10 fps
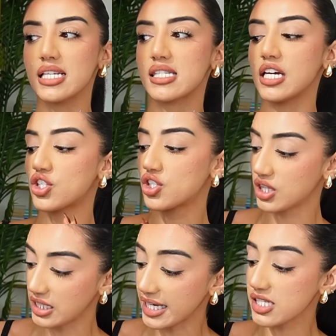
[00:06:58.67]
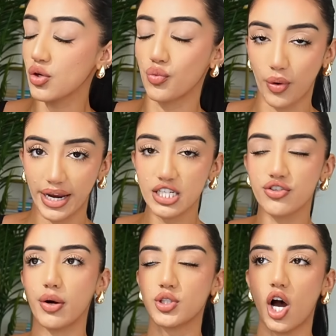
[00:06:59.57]
is that this
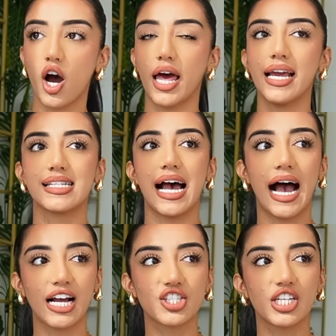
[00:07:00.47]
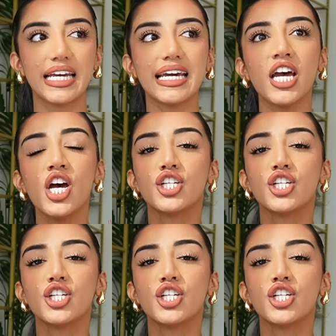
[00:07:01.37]
range Tala is actually